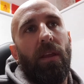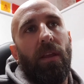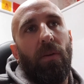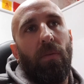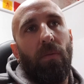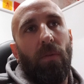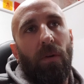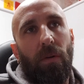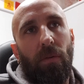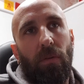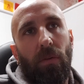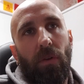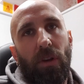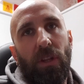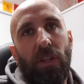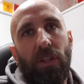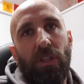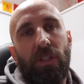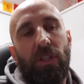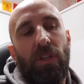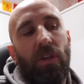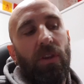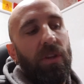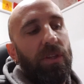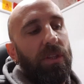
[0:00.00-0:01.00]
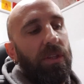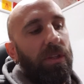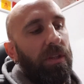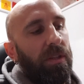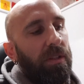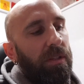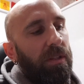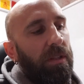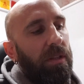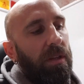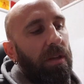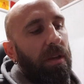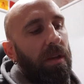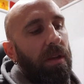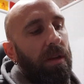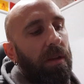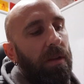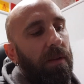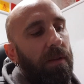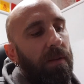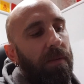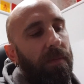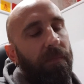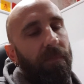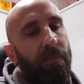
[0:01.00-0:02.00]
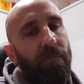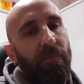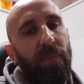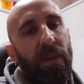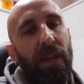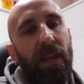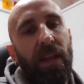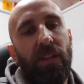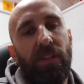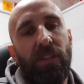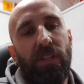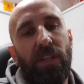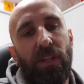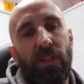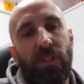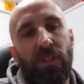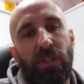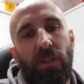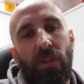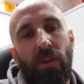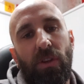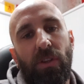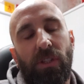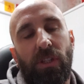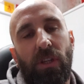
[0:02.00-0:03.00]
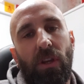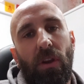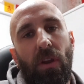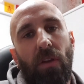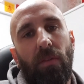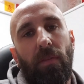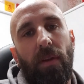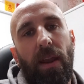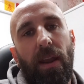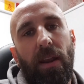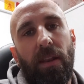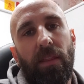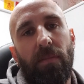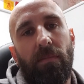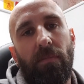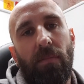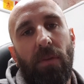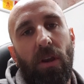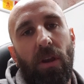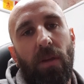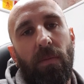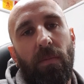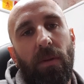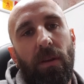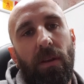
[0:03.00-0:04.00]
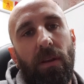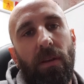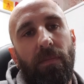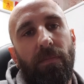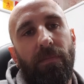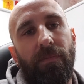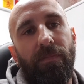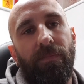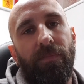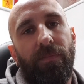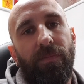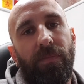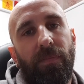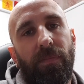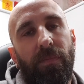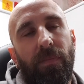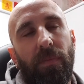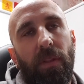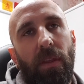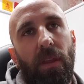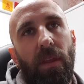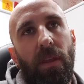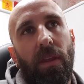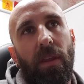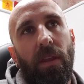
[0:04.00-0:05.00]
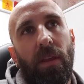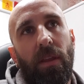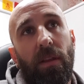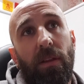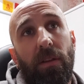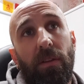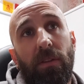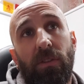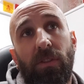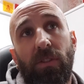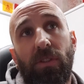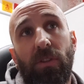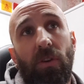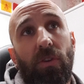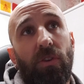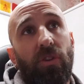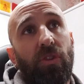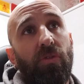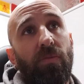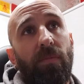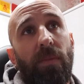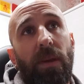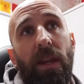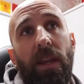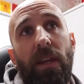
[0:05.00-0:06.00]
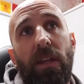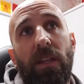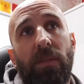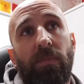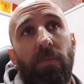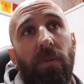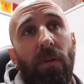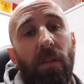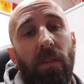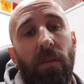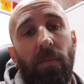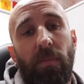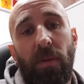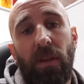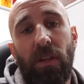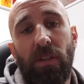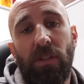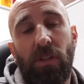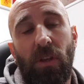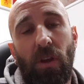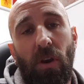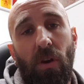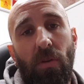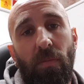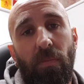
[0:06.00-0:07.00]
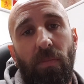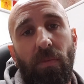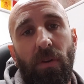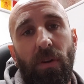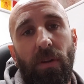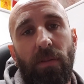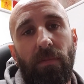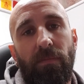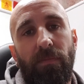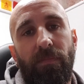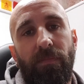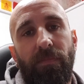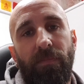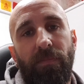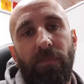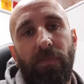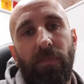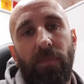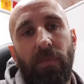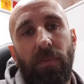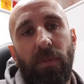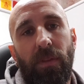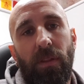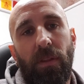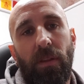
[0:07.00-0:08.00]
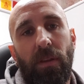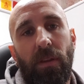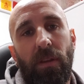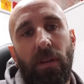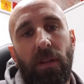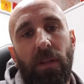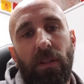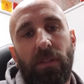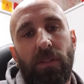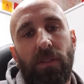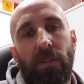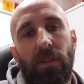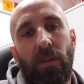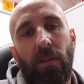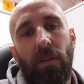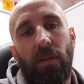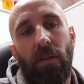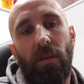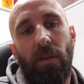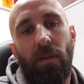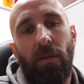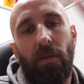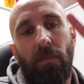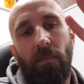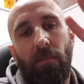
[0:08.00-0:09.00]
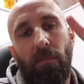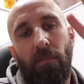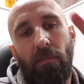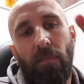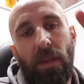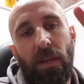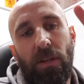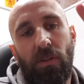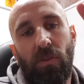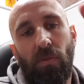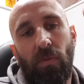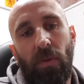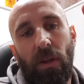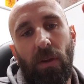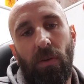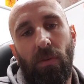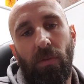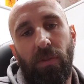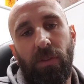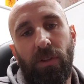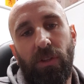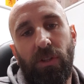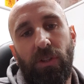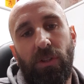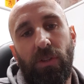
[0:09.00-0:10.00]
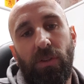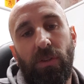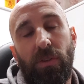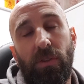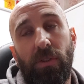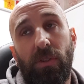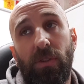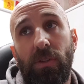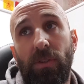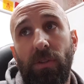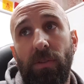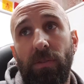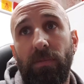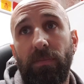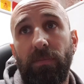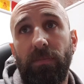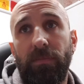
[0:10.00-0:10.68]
While we're on excuses, biggest excuse going around at the moment, social media is probably the biggest culprit. It's mental health issues.